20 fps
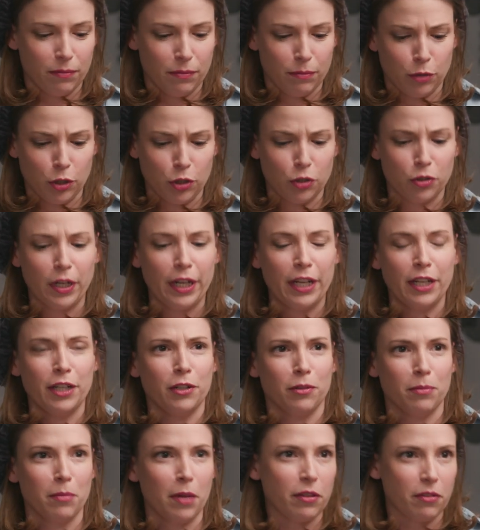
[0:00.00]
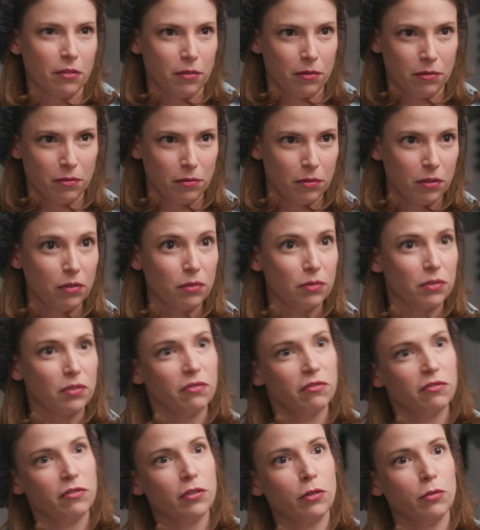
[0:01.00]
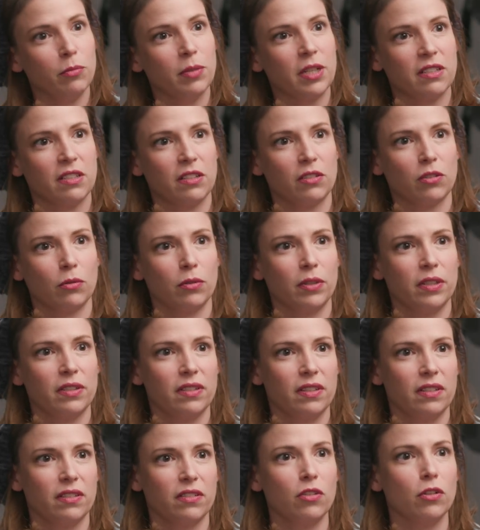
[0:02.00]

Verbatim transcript: portray your mother through the use of food, because it's always this